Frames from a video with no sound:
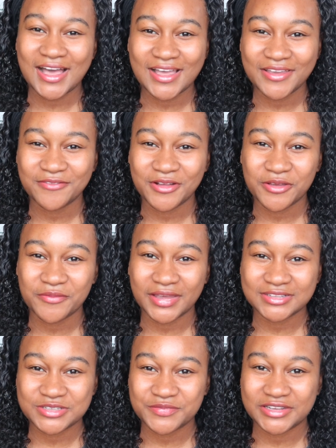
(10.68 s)
Hi, welcome
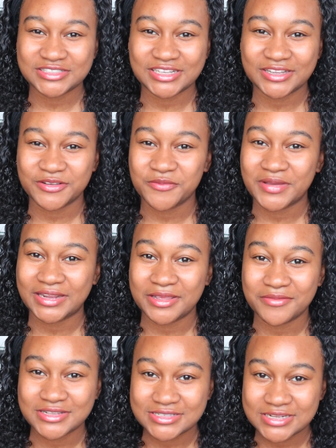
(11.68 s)
back to my channel. My
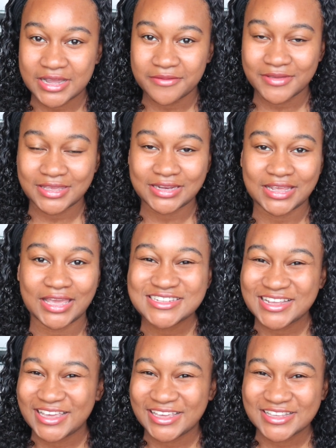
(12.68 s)
name is Diamond.
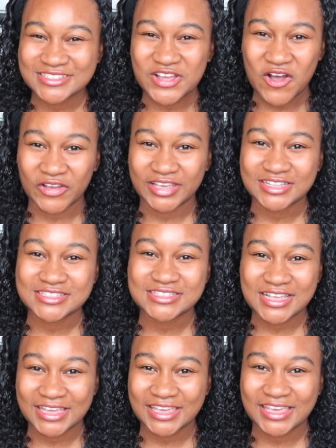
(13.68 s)
Today is August
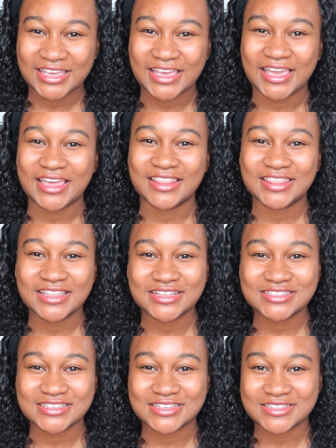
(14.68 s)
2nd and
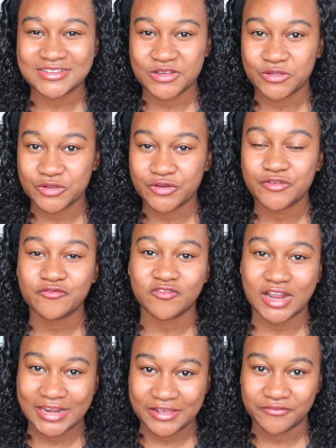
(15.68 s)
this is another
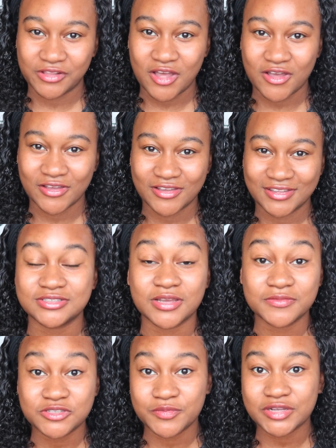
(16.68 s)
writing vlog. So
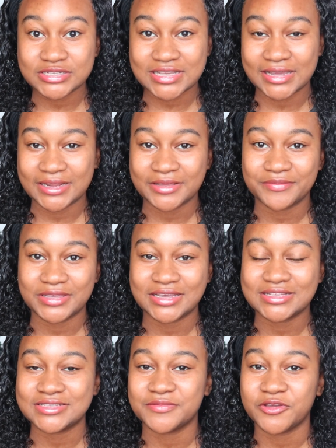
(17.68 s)
I'm super excited
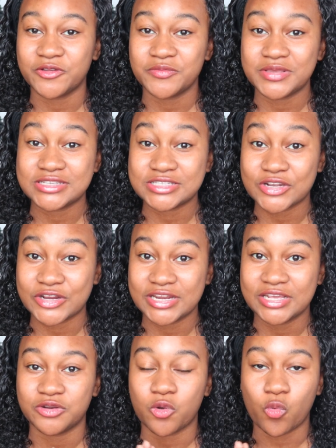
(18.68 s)
because I'm going to be
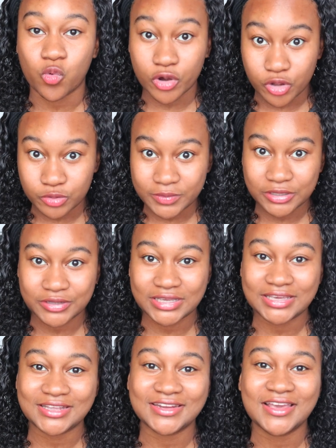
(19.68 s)
starting world
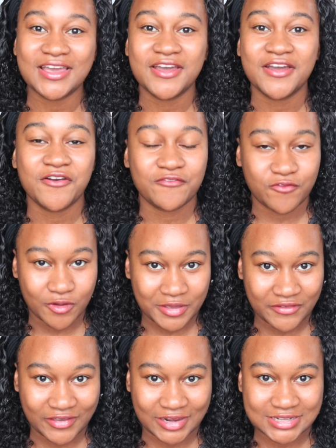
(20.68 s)
building for
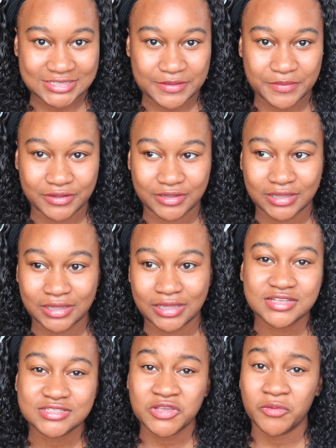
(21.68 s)
my fantasy book.
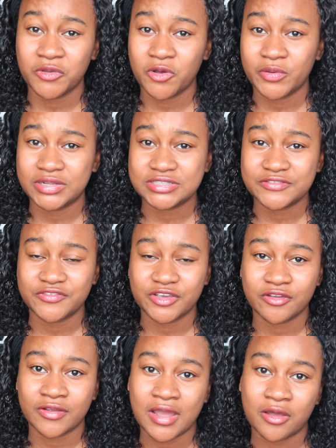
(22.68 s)
So I'm going to
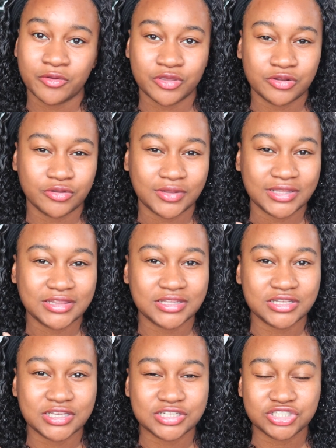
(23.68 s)
figure out, you know, like
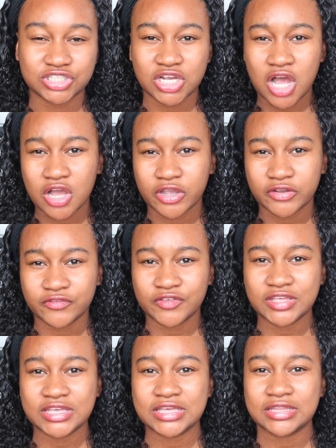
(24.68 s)
the
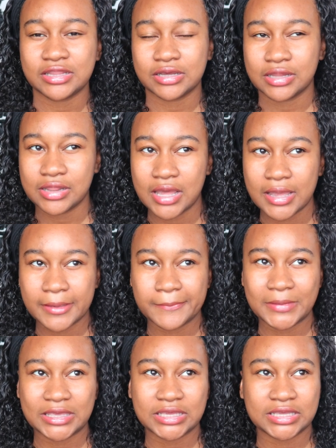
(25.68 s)
geography, the
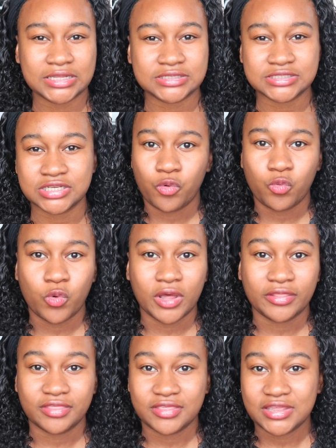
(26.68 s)
climate,
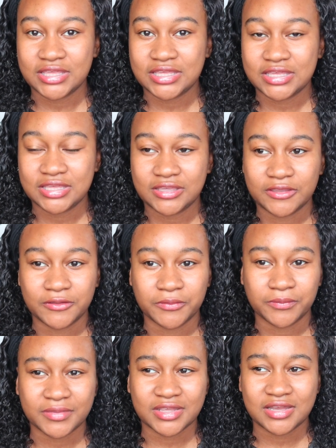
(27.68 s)
what the
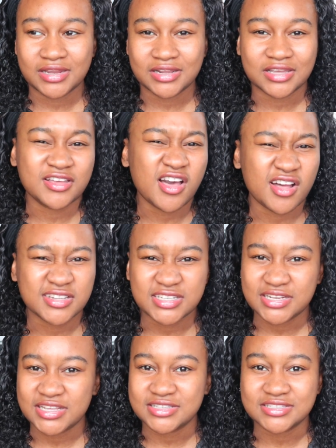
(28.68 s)
kind of
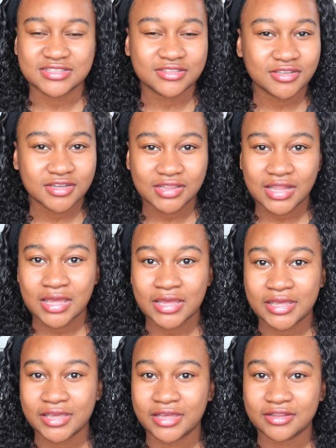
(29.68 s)
continents look
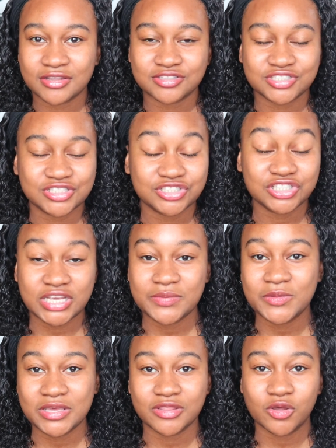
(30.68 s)
like. They're just
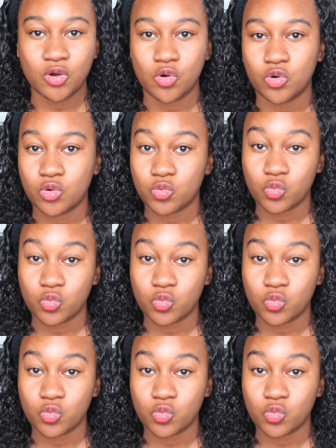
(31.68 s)
shaping the whole